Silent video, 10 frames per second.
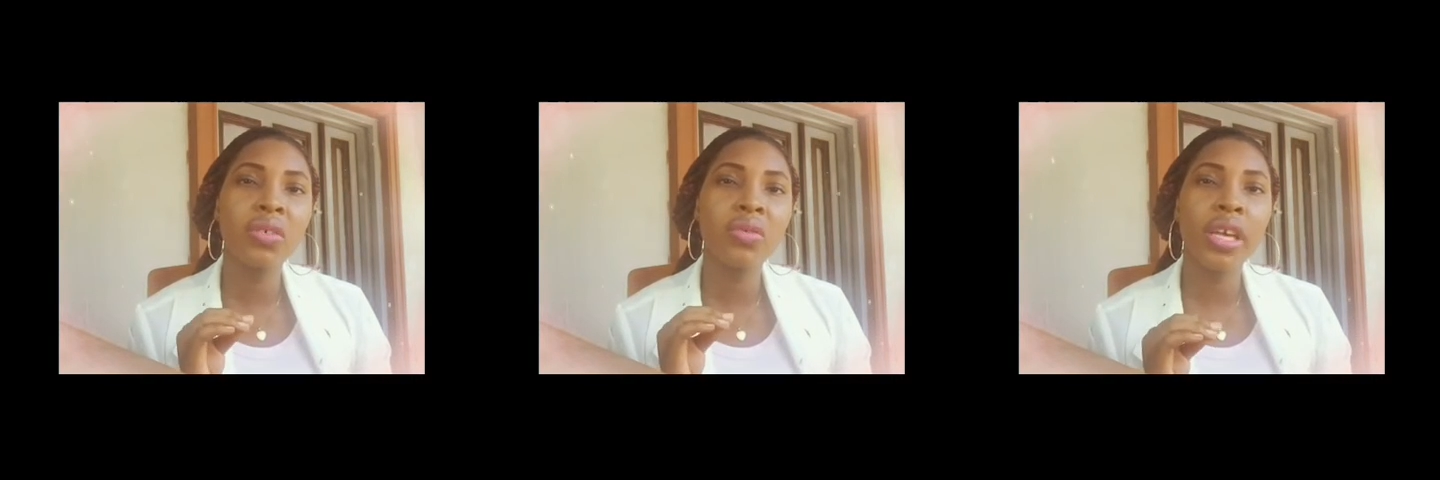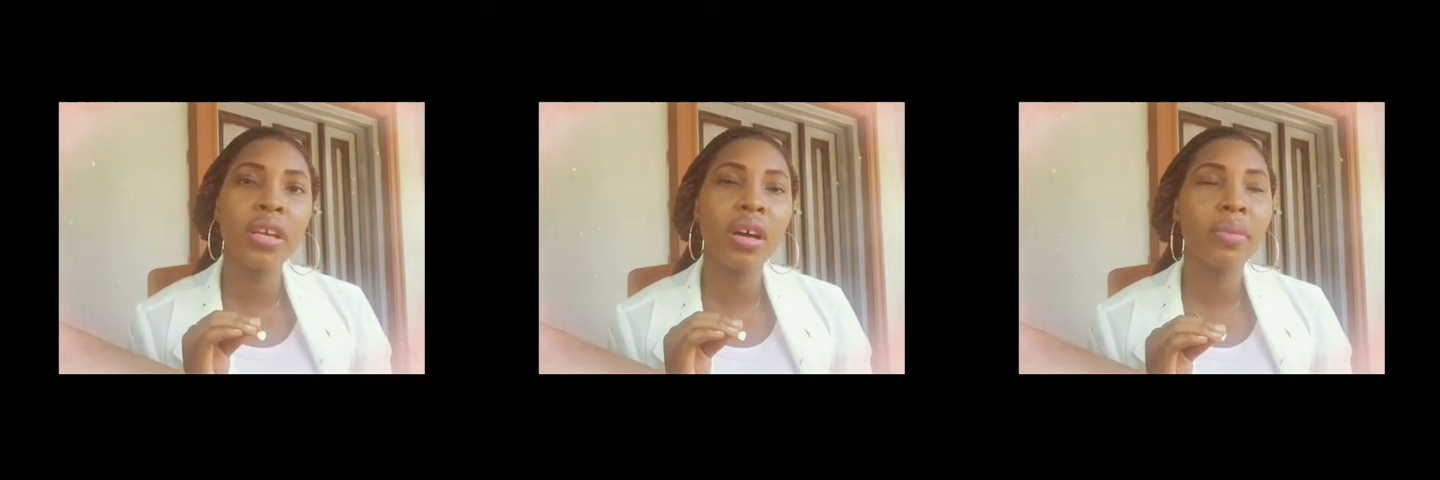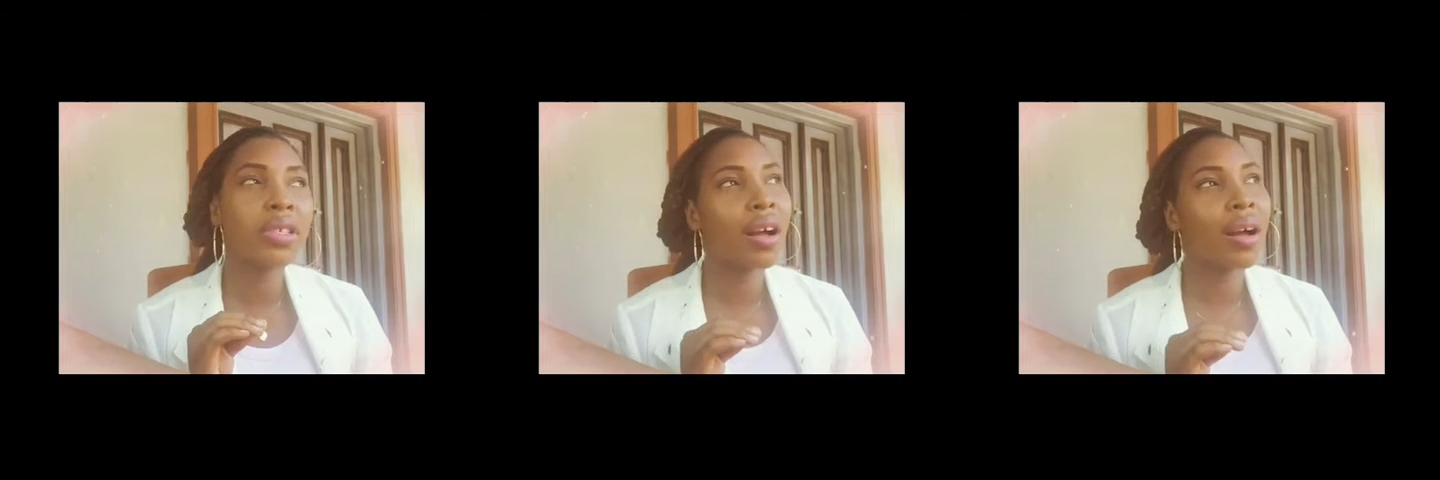you wake
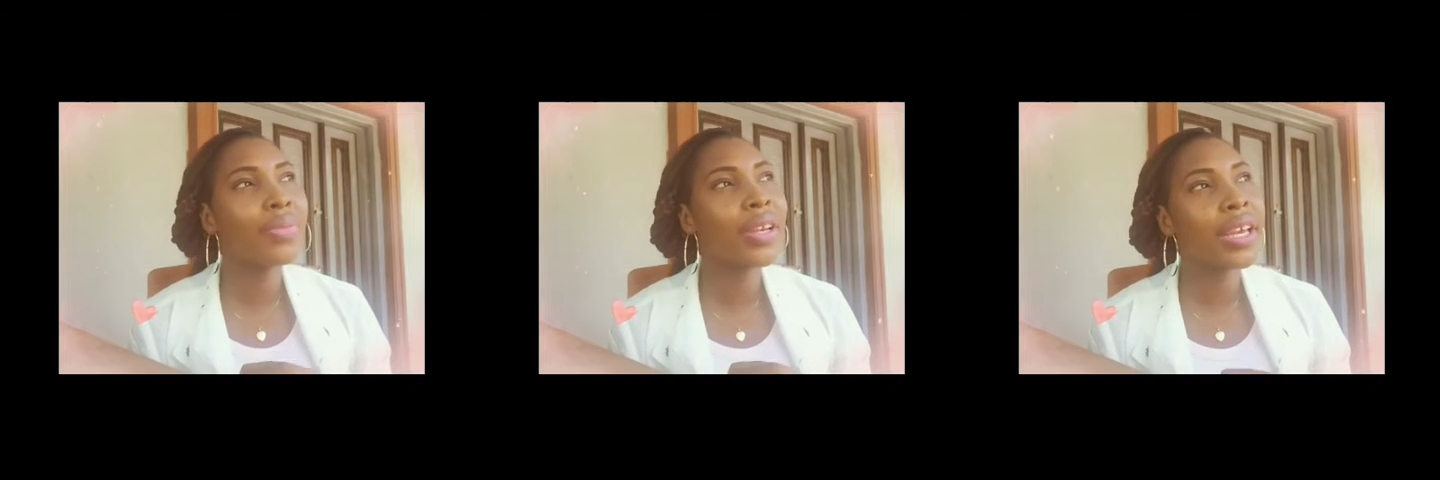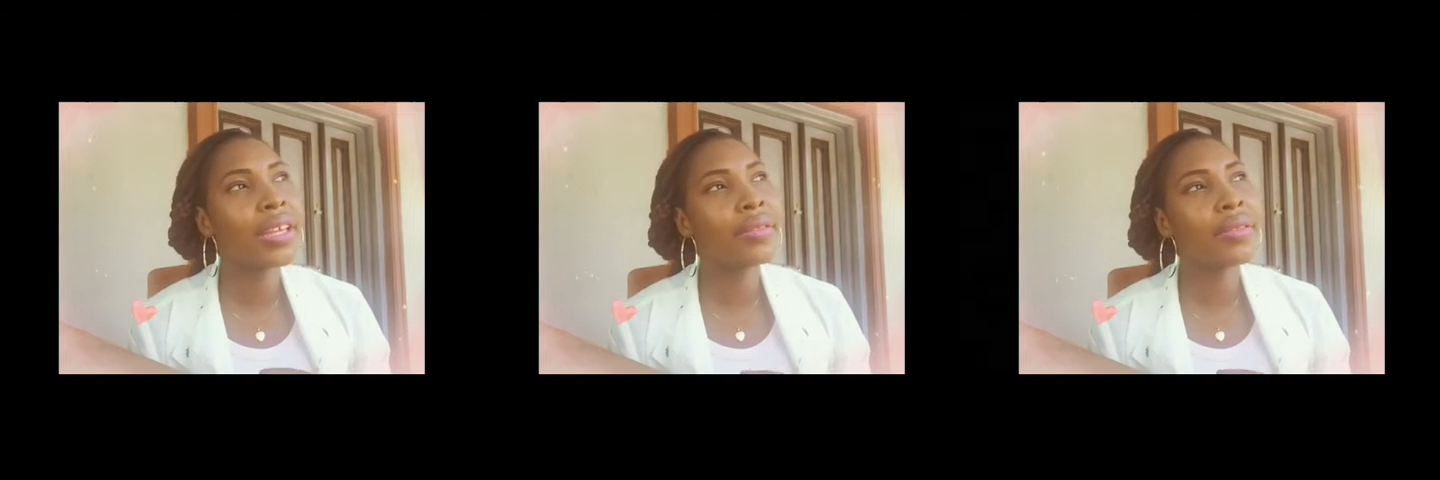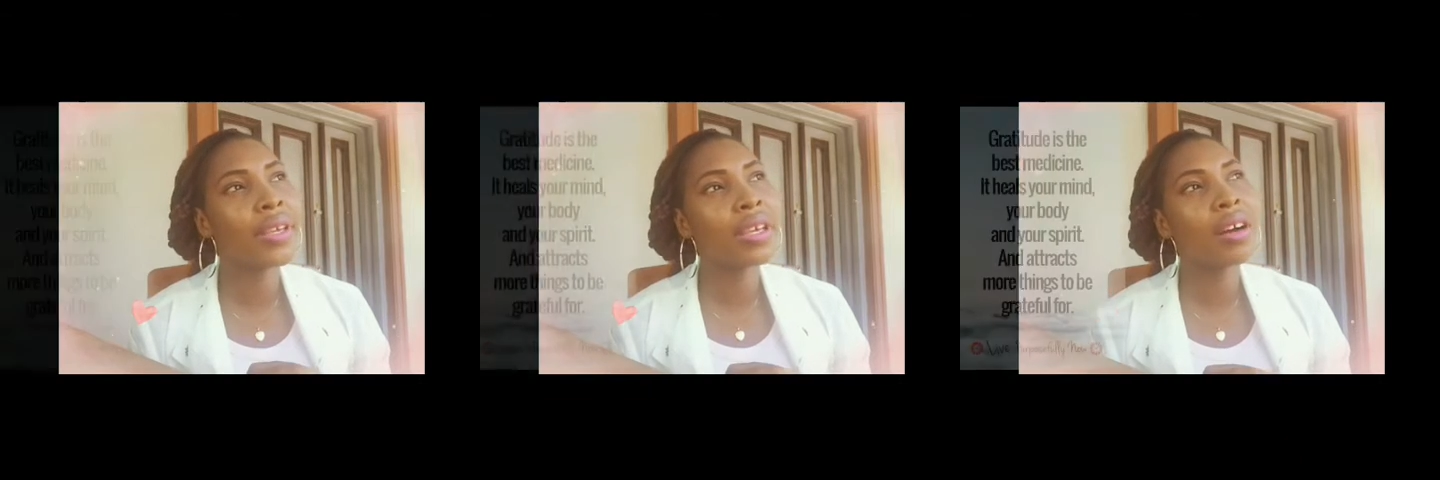up to complain,
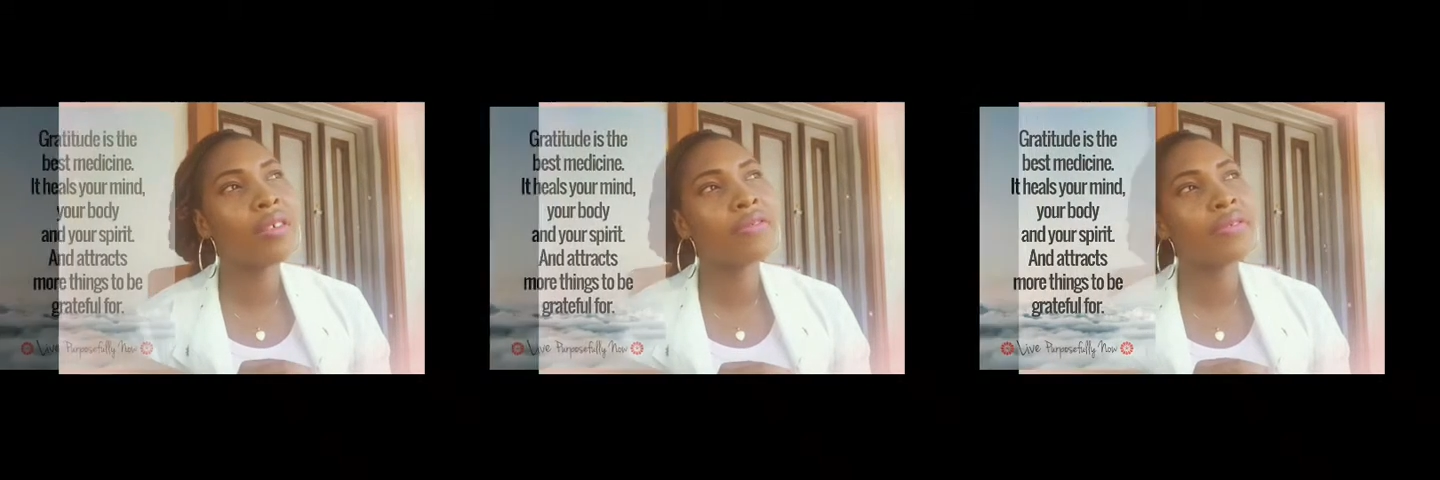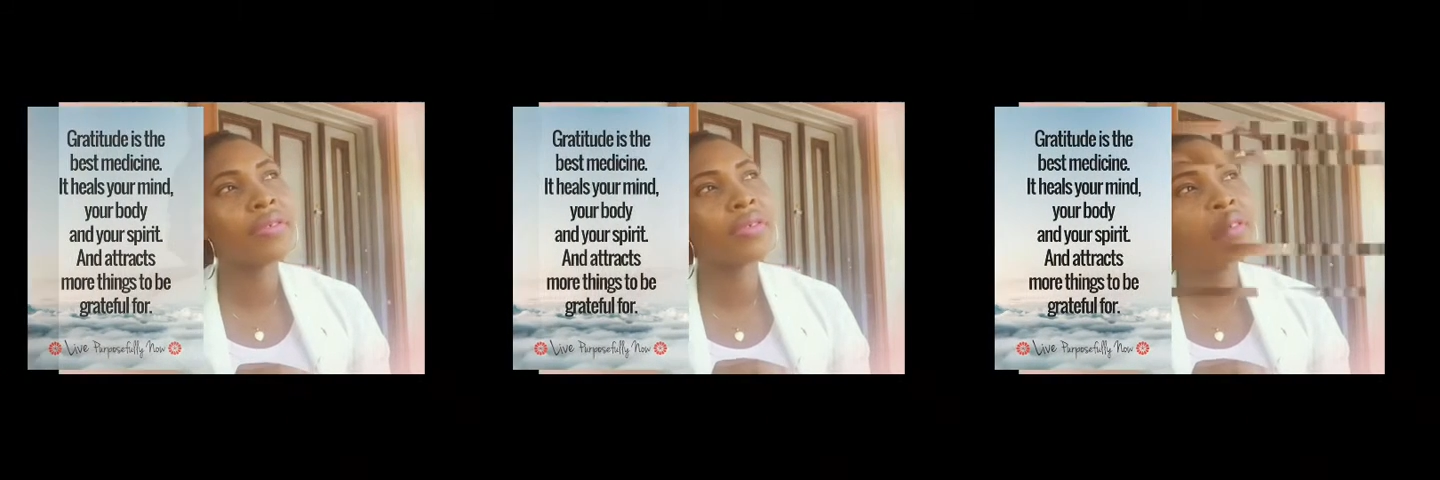think of